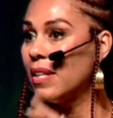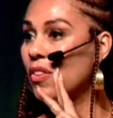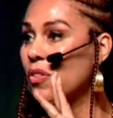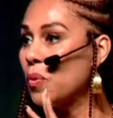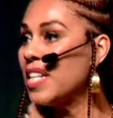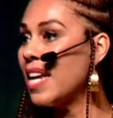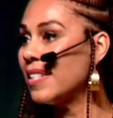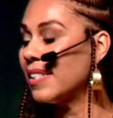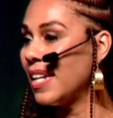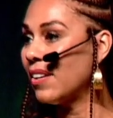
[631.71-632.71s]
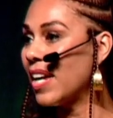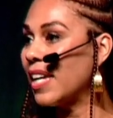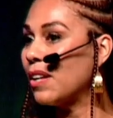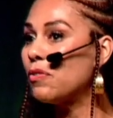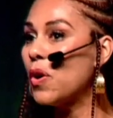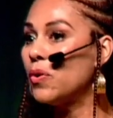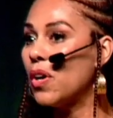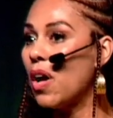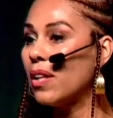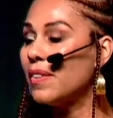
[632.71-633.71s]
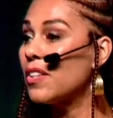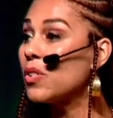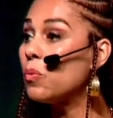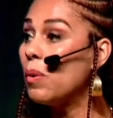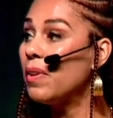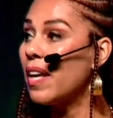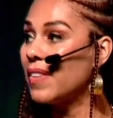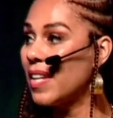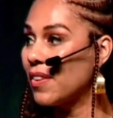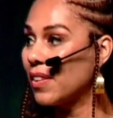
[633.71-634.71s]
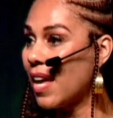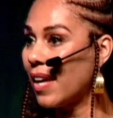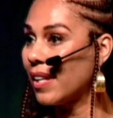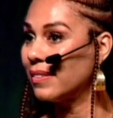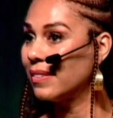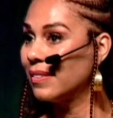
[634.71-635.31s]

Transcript: 3 days later, I get a phone call, and there's a woman on the other line.